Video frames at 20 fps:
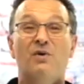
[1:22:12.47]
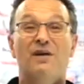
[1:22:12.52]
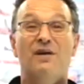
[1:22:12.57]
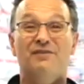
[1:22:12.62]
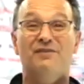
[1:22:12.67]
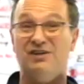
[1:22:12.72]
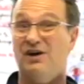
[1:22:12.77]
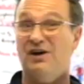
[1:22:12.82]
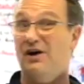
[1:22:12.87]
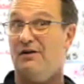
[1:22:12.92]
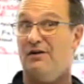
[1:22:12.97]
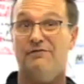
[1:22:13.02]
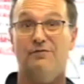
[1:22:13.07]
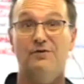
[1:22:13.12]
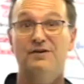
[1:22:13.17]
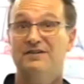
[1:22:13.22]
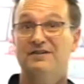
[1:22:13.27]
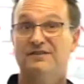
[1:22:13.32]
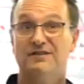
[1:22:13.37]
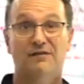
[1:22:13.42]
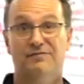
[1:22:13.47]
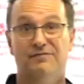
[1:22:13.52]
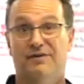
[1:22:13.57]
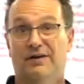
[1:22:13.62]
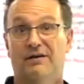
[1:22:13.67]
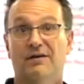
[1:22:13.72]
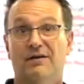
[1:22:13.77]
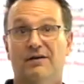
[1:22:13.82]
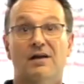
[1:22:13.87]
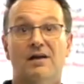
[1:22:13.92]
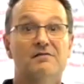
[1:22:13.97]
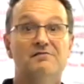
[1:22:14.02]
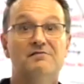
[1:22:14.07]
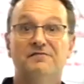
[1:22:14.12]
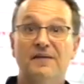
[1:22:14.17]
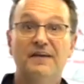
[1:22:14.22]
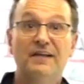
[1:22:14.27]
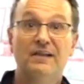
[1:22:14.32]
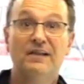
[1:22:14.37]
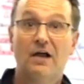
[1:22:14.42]
we have a ton of free stuff there
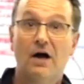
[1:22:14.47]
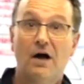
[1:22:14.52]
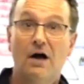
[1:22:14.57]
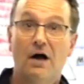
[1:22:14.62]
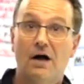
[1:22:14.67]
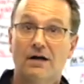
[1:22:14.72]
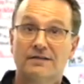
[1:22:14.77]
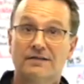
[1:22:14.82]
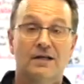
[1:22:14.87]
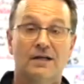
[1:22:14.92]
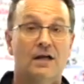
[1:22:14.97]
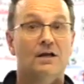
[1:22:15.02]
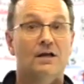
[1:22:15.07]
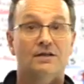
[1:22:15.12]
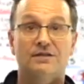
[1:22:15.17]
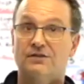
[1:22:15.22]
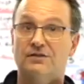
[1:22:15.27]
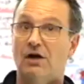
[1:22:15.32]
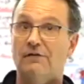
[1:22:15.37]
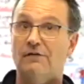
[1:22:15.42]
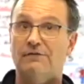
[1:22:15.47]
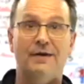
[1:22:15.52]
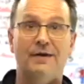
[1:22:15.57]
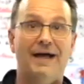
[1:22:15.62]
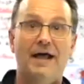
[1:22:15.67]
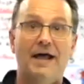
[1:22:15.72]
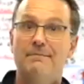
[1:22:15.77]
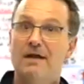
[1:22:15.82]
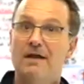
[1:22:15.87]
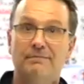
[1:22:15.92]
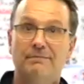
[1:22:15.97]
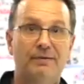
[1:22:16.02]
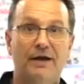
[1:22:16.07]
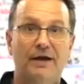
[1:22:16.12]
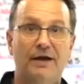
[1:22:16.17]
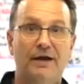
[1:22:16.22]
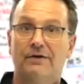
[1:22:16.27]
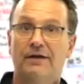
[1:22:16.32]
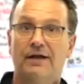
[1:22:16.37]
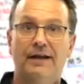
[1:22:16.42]
vlogs stuff on how to make
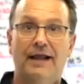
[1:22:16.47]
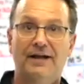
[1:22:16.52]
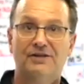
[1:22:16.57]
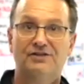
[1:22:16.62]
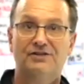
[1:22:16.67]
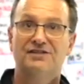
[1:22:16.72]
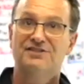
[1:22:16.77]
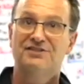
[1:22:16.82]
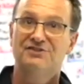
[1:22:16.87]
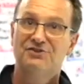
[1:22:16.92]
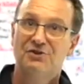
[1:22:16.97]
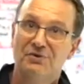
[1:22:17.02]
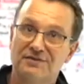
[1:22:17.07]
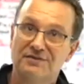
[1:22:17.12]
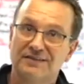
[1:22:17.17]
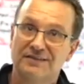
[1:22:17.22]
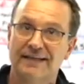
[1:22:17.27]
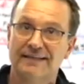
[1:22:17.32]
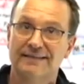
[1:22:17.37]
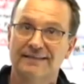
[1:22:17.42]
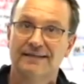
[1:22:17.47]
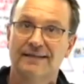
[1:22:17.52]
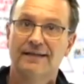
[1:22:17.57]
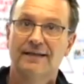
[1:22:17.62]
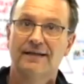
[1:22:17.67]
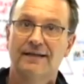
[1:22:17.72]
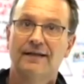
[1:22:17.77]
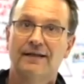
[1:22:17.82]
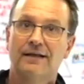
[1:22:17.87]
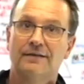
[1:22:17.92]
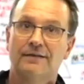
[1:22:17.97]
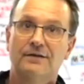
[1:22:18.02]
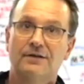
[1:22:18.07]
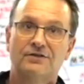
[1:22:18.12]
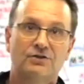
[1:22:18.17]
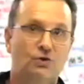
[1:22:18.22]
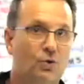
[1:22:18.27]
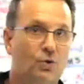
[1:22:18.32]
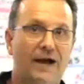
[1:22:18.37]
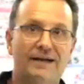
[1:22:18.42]
better connections use it
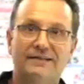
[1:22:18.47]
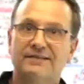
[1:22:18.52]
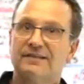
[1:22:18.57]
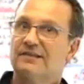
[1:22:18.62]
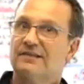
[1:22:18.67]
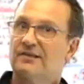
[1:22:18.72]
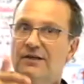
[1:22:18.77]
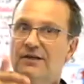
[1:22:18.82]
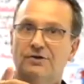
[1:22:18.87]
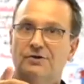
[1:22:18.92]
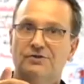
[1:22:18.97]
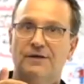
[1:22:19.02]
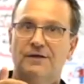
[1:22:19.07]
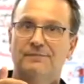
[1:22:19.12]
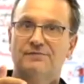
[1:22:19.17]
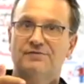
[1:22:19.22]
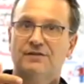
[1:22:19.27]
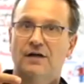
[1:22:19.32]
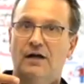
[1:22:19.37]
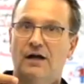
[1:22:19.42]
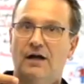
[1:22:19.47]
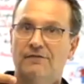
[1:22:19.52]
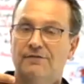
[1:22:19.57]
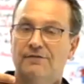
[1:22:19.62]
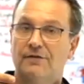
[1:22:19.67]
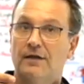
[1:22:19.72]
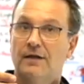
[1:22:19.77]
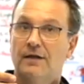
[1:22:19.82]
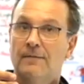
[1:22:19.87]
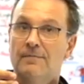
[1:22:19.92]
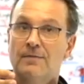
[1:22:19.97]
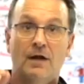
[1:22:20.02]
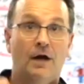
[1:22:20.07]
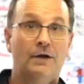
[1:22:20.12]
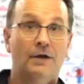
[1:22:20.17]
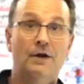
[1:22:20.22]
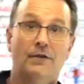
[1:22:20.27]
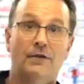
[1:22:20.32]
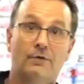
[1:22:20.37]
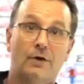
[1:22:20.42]
there's crisis leadership stuff
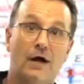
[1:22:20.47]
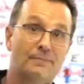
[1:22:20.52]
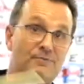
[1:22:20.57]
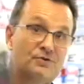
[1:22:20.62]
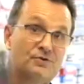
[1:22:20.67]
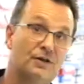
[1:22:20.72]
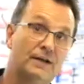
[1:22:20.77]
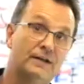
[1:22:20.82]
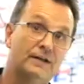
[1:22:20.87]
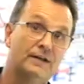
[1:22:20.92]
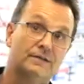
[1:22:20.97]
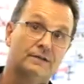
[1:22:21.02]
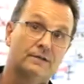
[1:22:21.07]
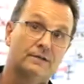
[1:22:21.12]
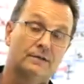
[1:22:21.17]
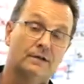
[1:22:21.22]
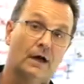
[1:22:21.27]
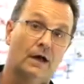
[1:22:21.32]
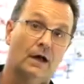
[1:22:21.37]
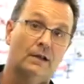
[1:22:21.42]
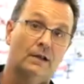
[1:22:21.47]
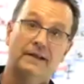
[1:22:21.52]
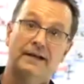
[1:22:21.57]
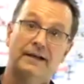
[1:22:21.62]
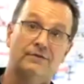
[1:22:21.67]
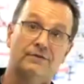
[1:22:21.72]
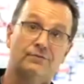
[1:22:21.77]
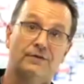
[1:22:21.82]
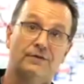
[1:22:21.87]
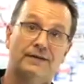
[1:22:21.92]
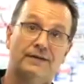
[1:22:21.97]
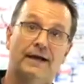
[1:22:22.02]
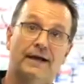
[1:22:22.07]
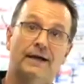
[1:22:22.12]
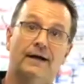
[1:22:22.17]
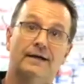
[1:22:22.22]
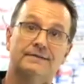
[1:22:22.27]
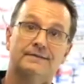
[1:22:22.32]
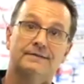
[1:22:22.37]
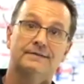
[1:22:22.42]
Another option is uh, leading through the
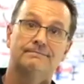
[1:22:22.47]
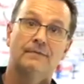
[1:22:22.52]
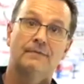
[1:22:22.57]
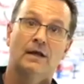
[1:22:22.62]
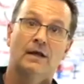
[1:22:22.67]
chaos.